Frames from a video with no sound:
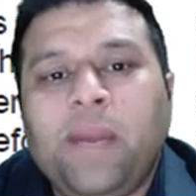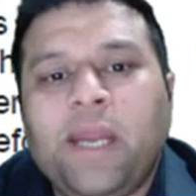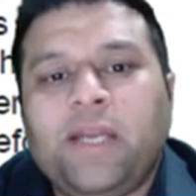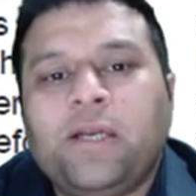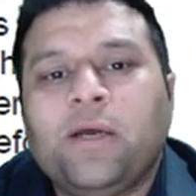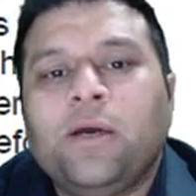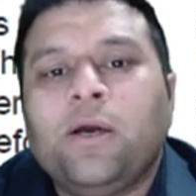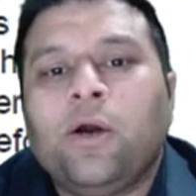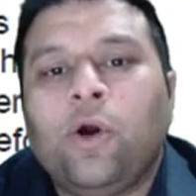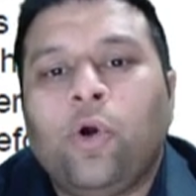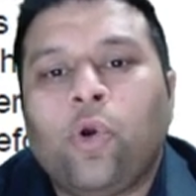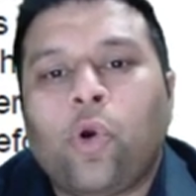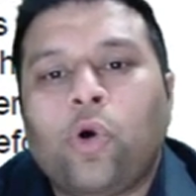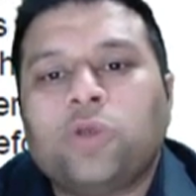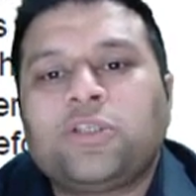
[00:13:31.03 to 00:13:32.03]
beet
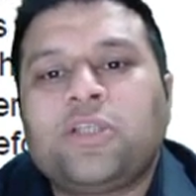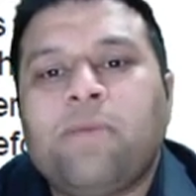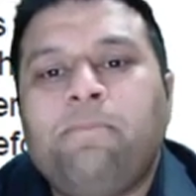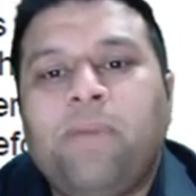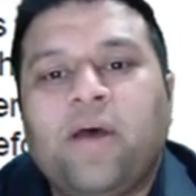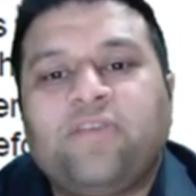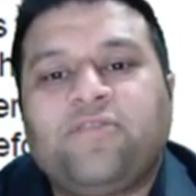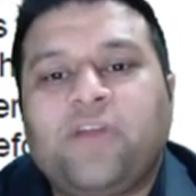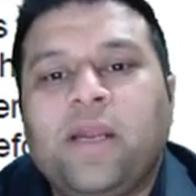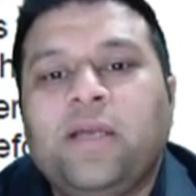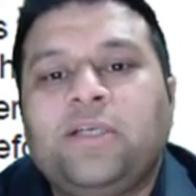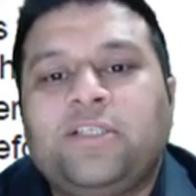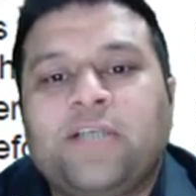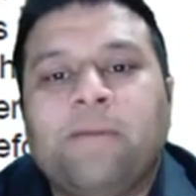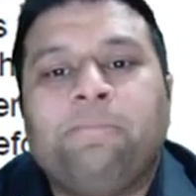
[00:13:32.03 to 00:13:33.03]
grows the best
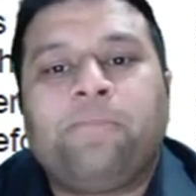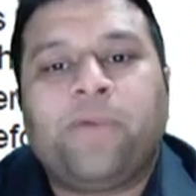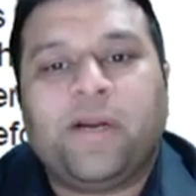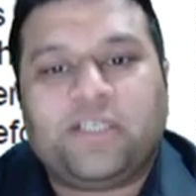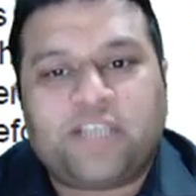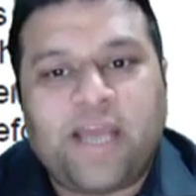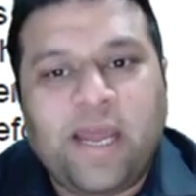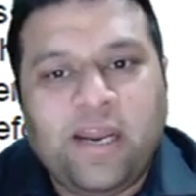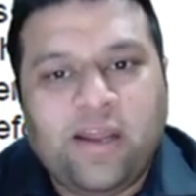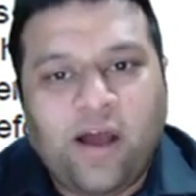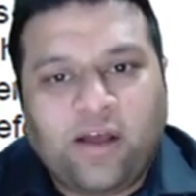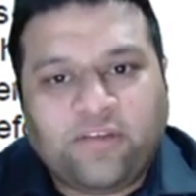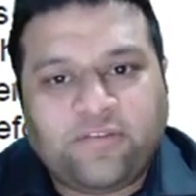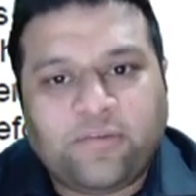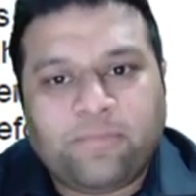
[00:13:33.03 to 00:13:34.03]
in temperate
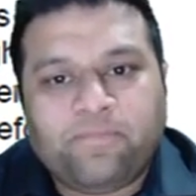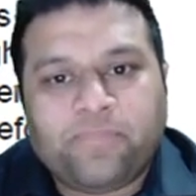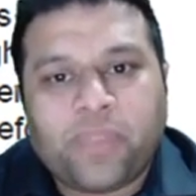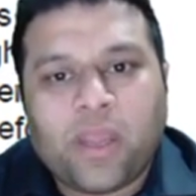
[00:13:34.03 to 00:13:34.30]
areas.